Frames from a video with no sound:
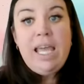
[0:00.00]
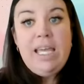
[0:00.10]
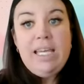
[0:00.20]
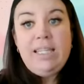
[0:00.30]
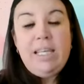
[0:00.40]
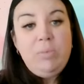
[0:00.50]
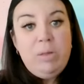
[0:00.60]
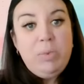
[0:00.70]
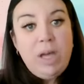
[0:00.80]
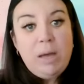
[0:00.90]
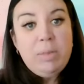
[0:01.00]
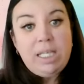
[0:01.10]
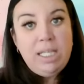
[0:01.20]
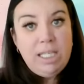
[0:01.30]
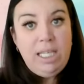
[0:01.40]
and then people come
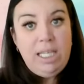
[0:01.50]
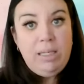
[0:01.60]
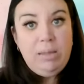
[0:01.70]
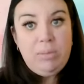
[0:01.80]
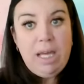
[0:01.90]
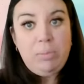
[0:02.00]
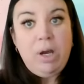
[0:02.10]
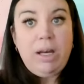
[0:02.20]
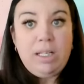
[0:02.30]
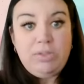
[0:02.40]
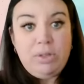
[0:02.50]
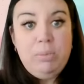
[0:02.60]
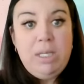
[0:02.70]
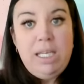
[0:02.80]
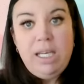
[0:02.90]
and claim that product
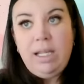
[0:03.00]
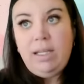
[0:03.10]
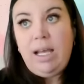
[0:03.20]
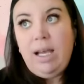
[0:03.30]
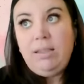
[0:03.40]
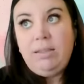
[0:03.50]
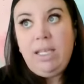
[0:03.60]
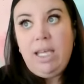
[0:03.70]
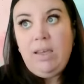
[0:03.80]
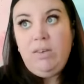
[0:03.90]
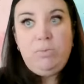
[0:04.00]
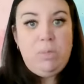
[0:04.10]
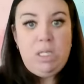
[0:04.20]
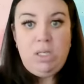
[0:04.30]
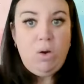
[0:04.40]
from me, and that gave
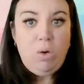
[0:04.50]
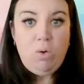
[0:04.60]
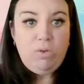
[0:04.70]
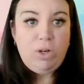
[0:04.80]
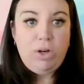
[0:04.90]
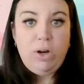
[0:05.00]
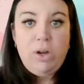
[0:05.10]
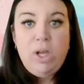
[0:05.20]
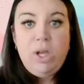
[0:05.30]
me over